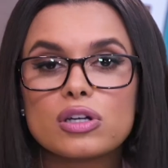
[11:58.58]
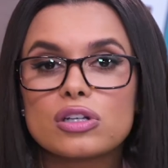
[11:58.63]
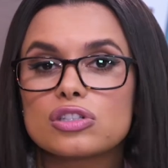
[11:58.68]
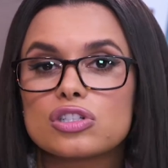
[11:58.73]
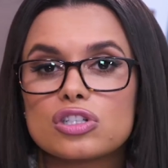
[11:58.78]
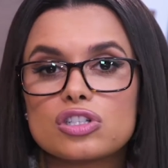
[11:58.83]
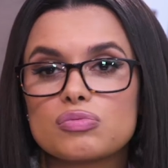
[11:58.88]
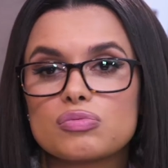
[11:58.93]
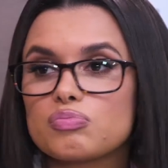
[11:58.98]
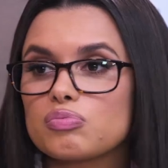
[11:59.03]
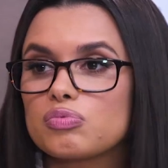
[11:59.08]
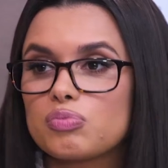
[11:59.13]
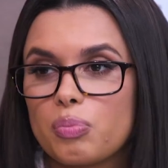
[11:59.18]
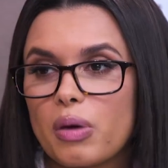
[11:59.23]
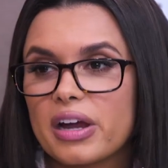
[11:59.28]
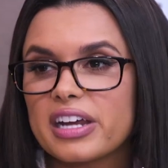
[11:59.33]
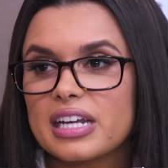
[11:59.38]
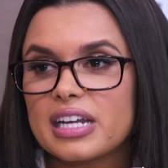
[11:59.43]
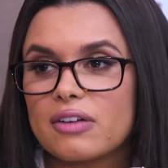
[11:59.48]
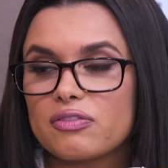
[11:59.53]
going to just
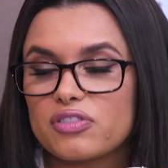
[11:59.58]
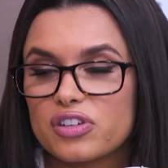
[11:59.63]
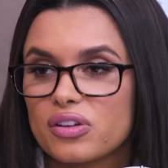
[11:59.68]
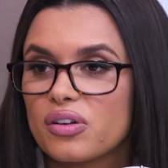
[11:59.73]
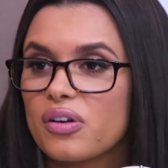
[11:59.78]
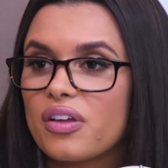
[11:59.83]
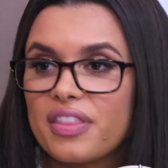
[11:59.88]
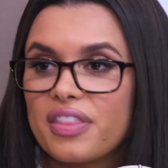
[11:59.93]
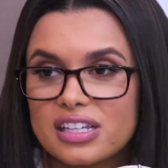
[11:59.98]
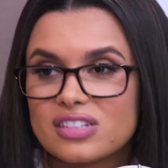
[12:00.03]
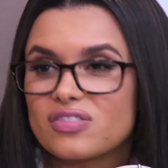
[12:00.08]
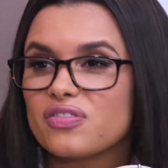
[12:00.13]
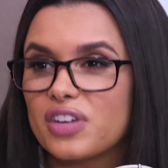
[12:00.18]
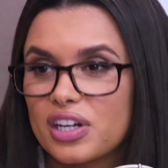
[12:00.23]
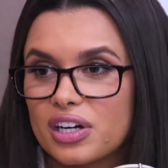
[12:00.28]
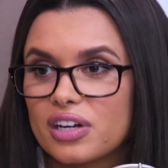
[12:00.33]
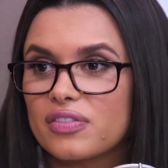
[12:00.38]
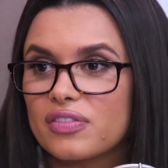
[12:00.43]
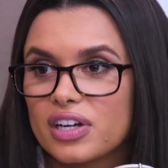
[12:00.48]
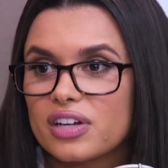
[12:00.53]
break it down for you. That's
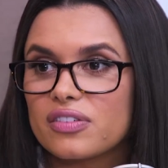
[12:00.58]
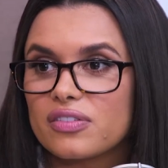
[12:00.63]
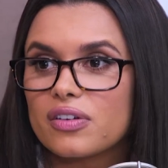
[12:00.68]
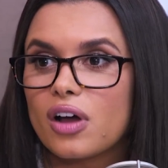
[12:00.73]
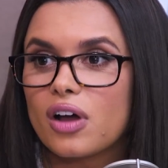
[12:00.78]
very, very